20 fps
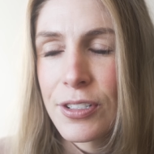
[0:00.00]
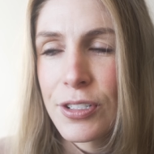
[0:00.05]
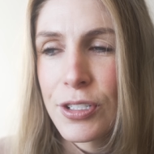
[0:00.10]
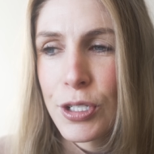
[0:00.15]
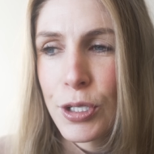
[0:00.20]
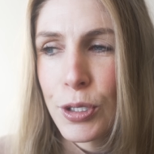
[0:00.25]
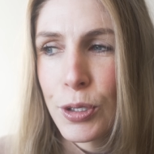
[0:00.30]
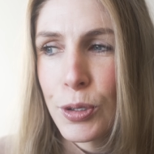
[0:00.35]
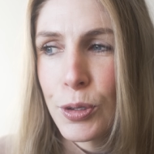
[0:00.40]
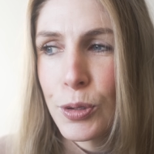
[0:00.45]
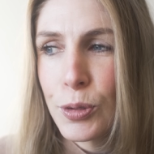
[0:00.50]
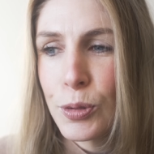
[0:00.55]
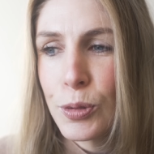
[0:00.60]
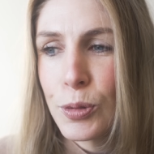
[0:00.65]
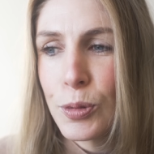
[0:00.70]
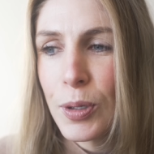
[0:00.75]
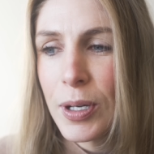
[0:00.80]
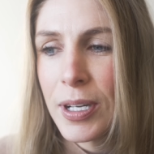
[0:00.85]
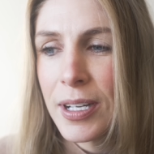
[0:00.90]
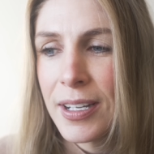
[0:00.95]

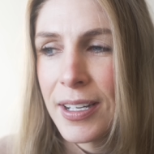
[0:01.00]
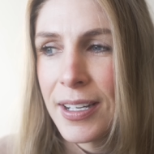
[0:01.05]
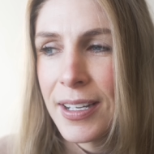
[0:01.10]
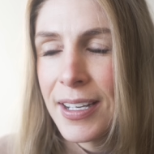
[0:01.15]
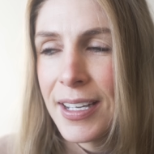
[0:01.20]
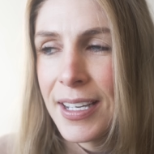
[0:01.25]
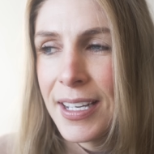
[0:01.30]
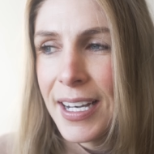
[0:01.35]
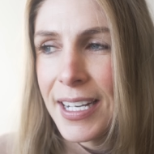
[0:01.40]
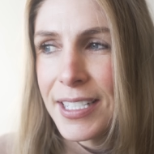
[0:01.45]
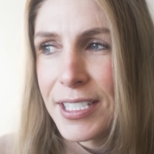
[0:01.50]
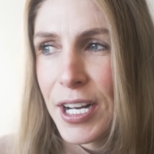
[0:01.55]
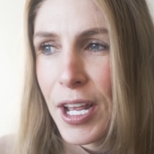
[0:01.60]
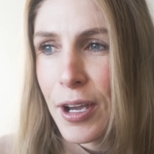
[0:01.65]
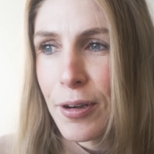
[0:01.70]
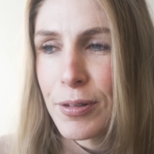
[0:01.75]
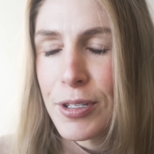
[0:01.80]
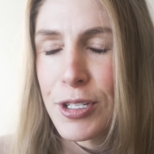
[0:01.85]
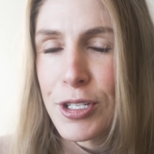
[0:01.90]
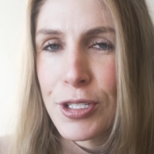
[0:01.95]
to, I don't
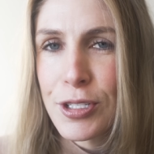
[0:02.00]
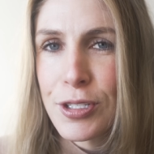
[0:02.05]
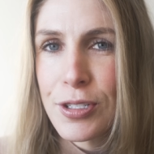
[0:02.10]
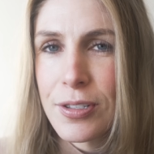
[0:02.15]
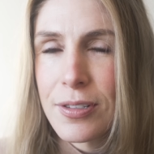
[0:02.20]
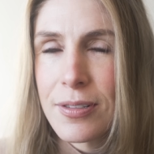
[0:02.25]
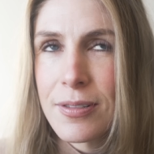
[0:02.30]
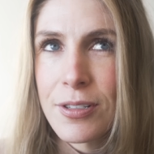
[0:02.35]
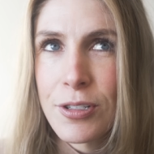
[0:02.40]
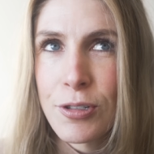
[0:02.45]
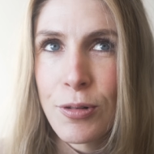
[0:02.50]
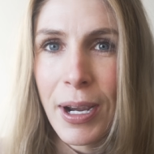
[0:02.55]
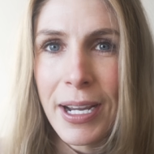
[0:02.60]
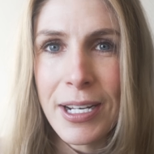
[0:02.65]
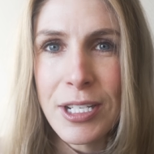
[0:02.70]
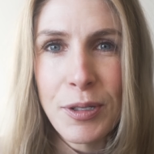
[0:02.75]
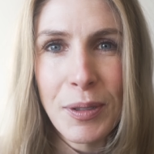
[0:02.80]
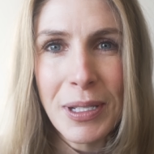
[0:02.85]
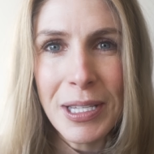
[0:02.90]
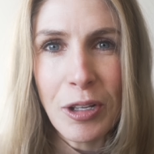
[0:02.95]
know, just try
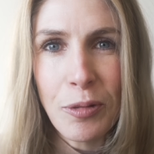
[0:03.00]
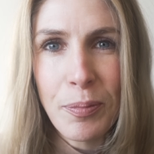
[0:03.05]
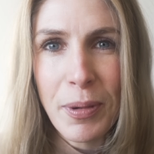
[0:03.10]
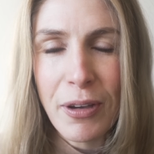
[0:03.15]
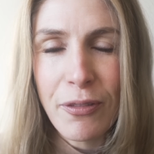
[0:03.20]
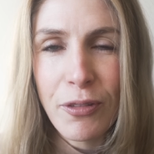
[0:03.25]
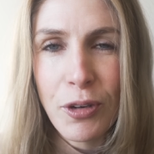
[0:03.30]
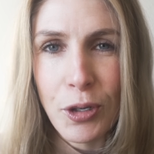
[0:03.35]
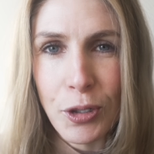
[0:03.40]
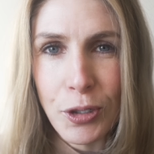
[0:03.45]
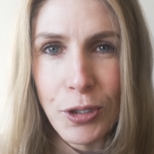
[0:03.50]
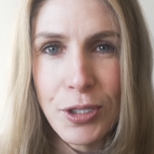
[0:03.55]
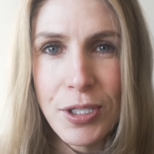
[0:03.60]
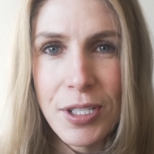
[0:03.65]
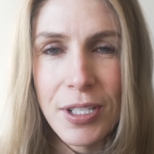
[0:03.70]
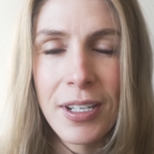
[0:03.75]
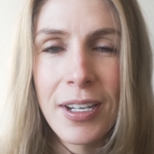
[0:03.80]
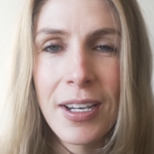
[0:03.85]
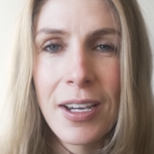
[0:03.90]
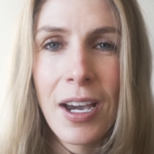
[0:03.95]
and do a little bit of
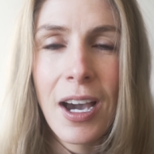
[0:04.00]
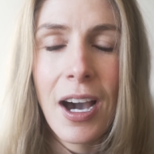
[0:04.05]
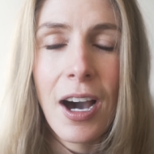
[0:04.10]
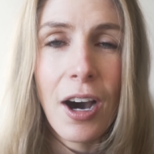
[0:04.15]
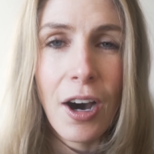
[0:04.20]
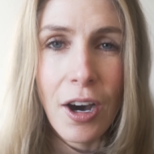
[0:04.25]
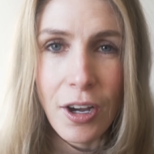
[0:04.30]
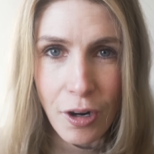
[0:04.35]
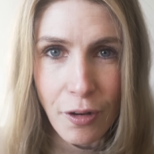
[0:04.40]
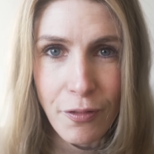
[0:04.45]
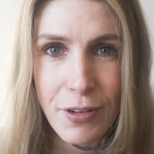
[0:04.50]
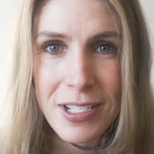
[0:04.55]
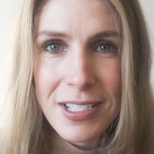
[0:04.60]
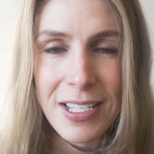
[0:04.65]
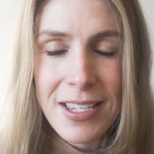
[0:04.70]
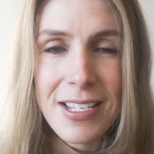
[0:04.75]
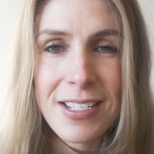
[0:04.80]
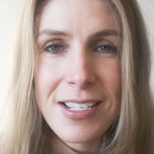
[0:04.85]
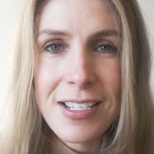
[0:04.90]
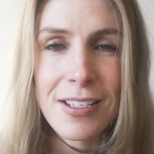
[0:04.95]
good. And
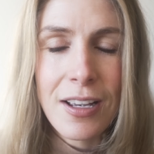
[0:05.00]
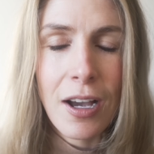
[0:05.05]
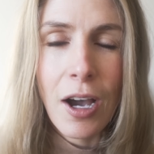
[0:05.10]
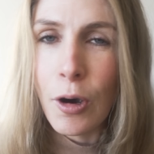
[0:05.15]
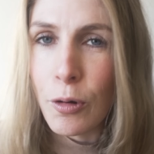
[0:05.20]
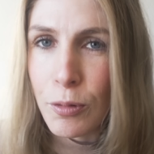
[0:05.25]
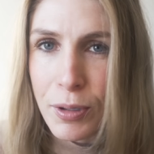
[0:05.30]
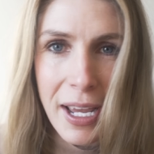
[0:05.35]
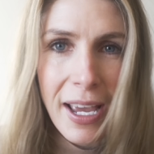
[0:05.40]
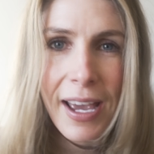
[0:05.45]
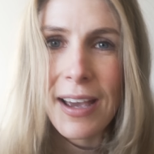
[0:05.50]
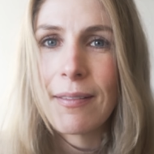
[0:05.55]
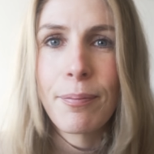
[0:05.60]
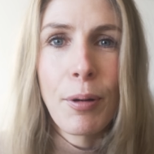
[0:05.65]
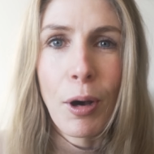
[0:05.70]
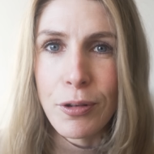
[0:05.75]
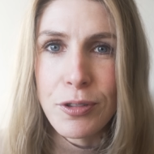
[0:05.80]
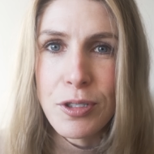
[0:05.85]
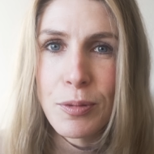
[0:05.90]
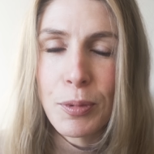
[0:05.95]
obviously this is Own It
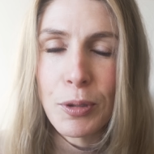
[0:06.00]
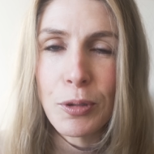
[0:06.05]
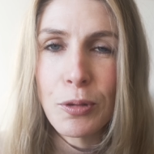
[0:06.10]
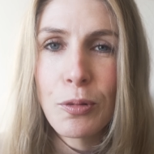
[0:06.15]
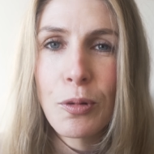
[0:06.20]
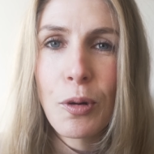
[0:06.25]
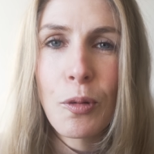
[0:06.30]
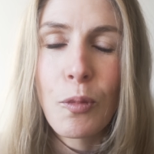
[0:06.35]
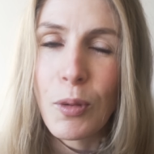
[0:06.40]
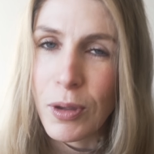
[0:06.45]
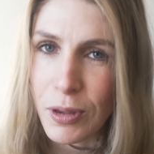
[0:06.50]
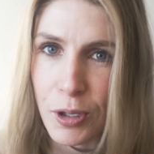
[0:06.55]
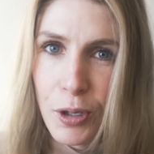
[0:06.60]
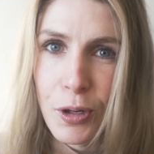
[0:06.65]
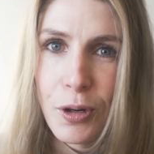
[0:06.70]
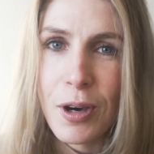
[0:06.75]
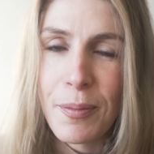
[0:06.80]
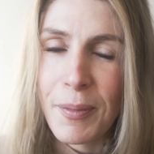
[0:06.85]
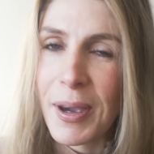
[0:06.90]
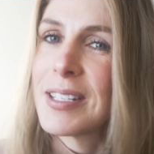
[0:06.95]
Possible with
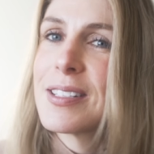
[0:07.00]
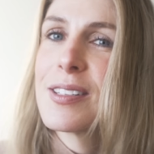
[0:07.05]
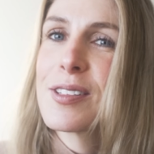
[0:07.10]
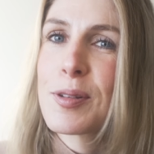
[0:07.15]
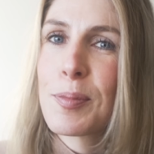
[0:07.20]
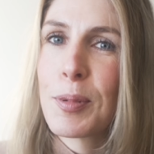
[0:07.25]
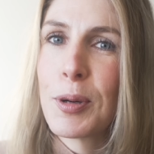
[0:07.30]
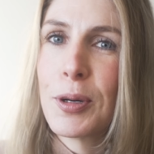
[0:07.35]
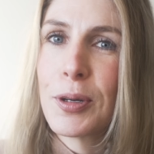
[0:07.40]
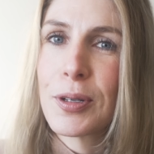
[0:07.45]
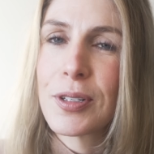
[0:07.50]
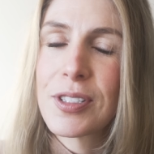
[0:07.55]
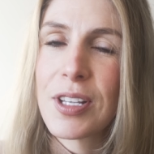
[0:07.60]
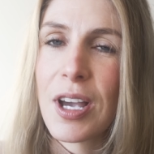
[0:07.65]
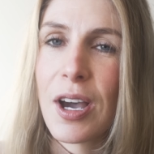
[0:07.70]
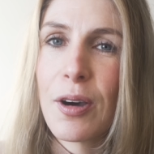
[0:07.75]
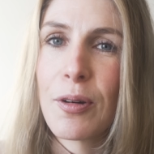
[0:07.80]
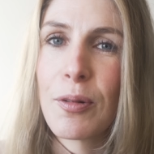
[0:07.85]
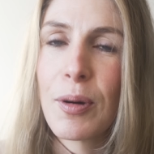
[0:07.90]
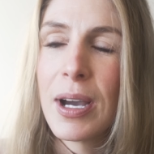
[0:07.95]
your amazing support.
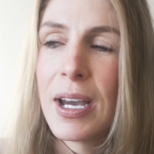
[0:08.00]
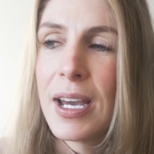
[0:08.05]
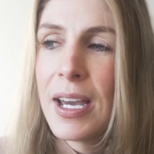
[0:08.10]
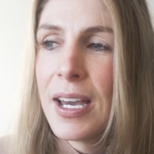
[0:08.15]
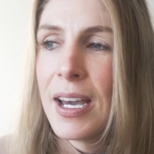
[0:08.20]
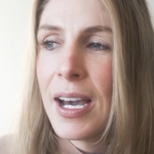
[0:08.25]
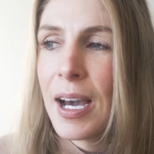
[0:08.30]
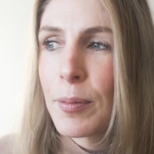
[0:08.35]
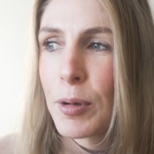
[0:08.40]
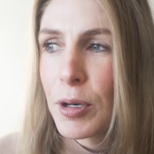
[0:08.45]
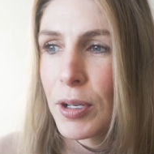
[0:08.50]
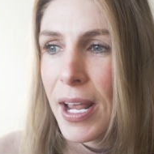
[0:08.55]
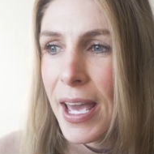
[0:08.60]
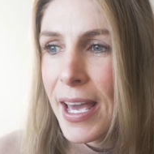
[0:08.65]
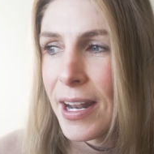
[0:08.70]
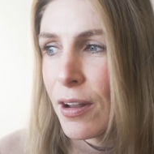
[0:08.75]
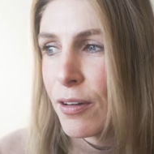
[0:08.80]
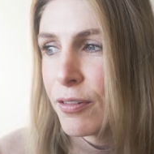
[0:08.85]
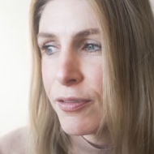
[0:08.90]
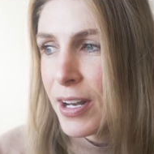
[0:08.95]
So I'm going to
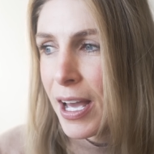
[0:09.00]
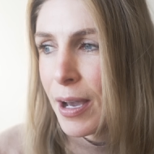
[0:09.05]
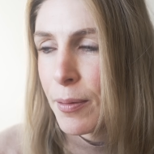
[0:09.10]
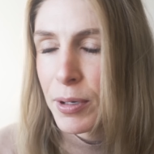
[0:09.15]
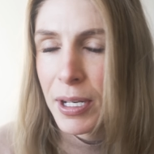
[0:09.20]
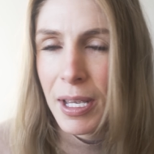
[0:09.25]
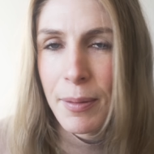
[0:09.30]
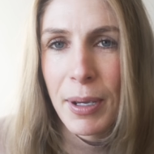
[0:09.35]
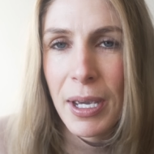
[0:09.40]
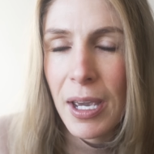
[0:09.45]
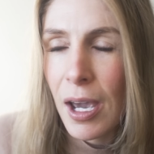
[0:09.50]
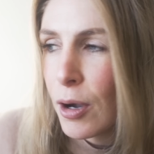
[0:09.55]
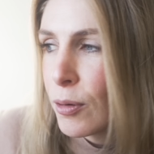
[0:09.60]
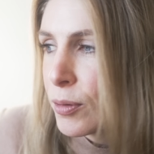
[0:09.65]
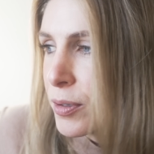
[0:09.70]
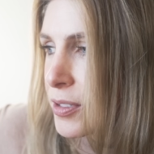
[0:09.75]
head off now. I'm going to get my coat